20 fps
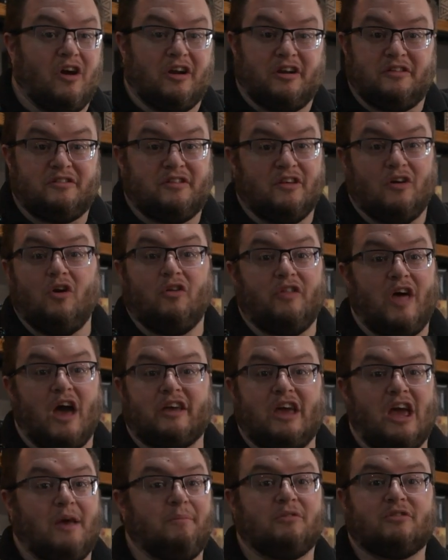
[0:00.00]
credit too.
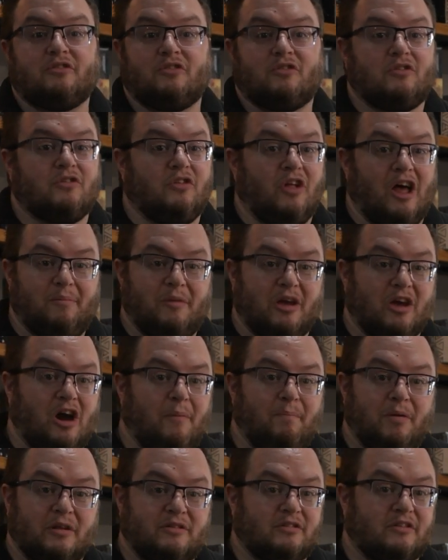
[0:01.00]
That game's climbing
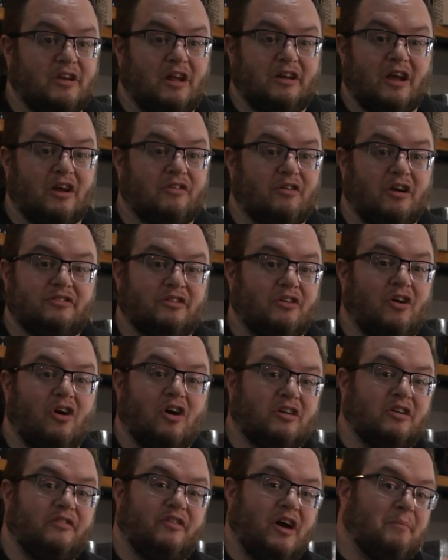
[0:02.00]
up. It's getting increasingly
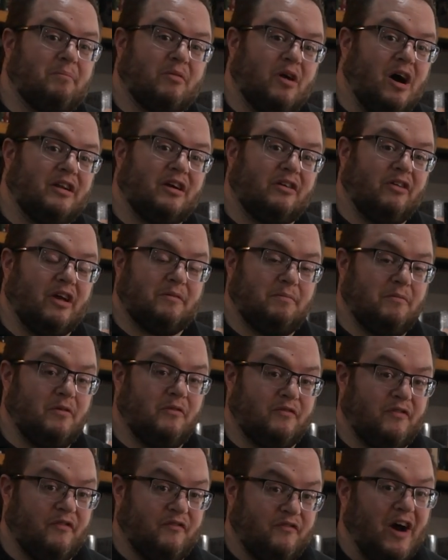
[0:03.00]
hard to find
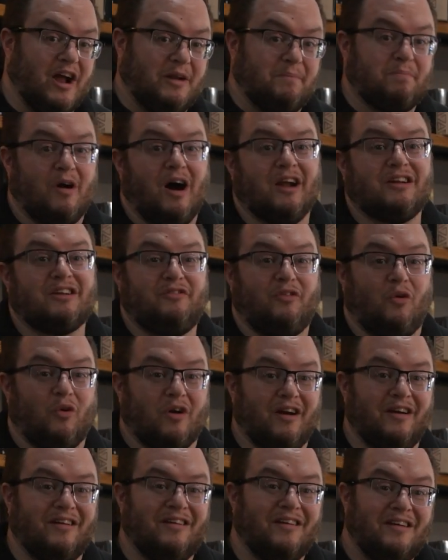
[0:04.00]
product
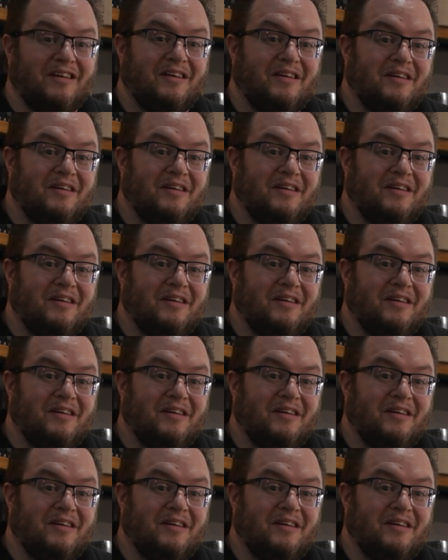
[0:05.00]
for it.